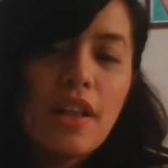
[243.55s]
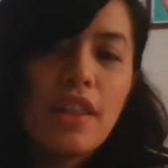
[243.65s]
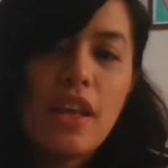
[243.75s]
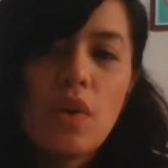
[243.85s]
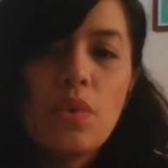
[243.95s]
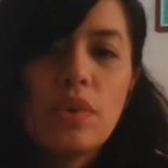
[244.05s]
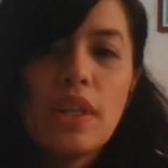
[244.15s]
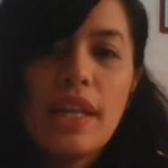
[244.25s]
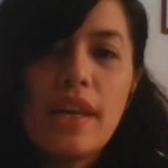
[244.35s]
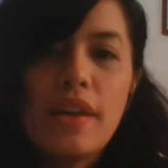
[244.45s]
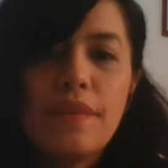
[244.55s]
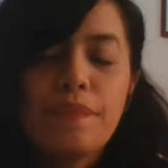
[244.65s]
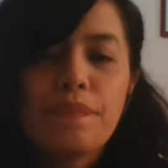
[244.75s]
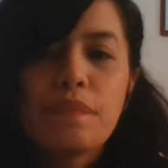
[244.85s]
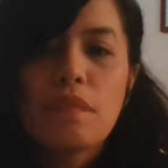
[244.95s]
The only
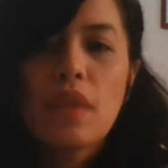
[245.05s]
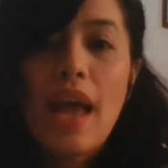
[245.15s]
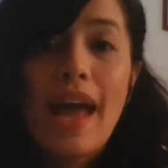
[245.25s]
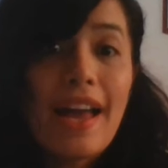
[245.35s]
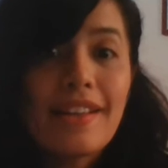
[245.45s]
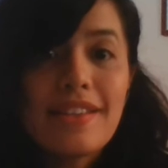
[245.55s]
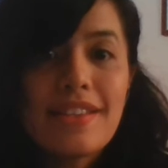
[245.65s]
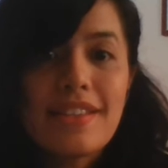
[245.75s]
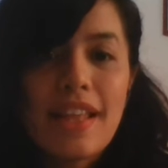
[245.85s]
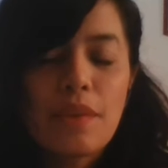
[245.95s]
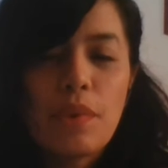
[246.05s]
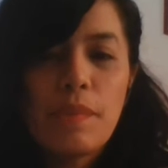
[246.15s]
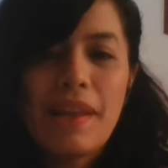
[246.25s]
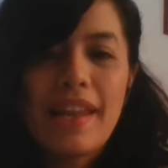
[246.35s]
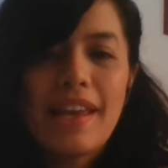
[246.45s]
hands that will
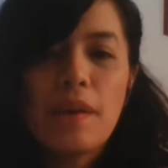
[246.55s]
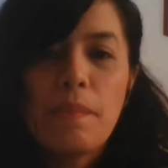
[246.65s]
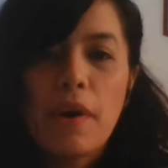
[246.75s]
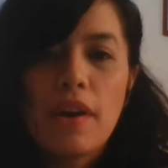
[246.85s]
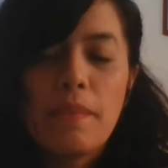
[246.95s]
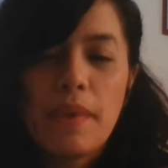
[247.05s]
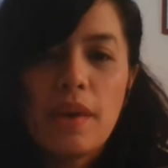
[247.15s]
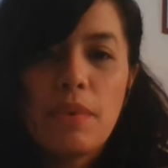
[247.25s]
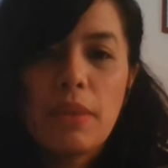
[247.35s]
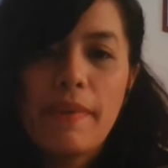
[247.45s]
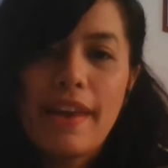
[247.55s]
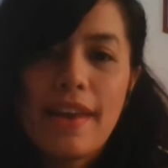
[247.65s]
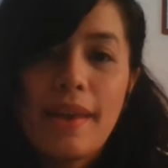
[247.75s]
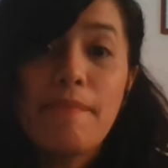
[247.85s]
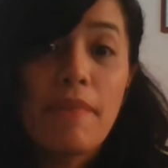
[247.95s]
be laid upon me will be
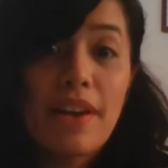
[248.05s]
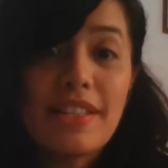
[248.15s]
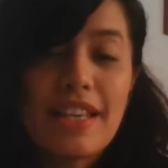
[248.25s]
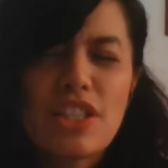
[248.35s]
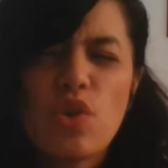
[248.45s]
embraces."